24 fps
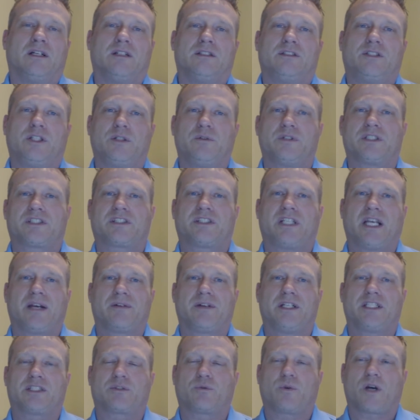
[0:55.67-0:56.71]
do a
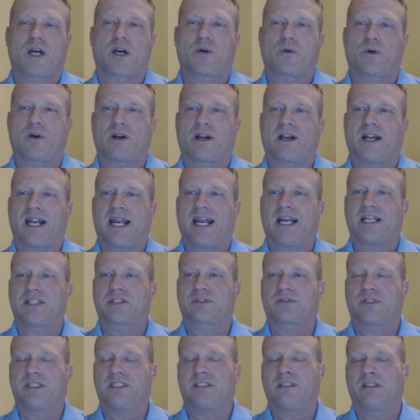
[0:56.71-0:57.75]
series where we're
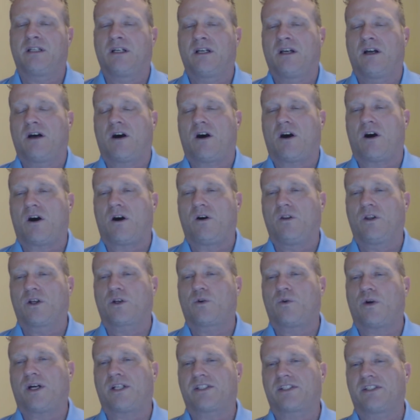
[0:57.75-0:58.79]
answering all the
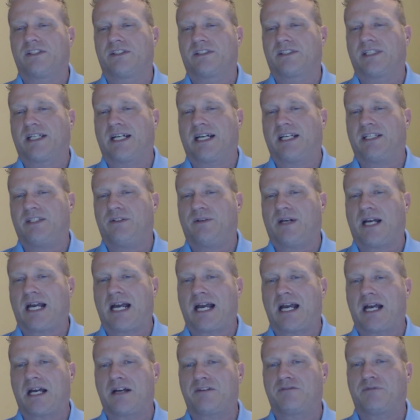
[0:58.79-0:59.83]
questions that you
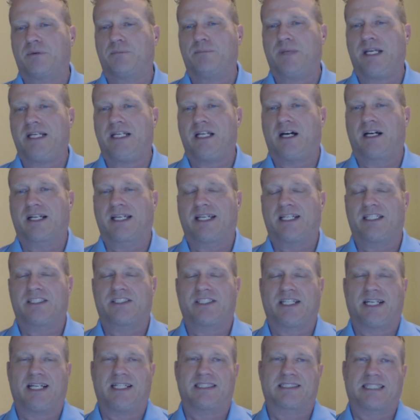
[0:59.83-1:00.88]
have but may not get a
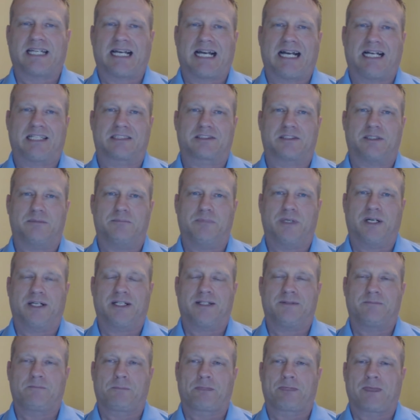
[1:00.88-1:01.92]
chance to ask
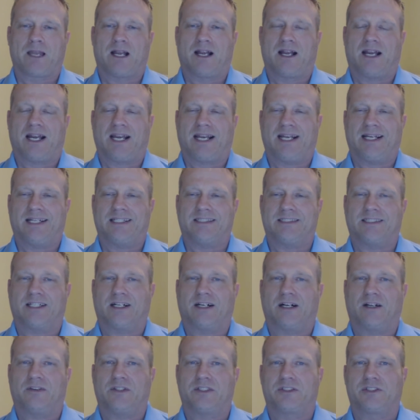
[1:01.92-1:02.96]
somebody. And
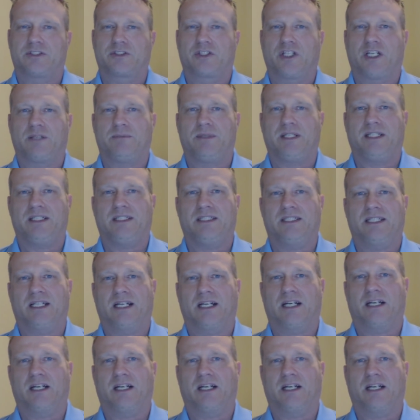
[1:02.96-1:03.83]
this is going to be,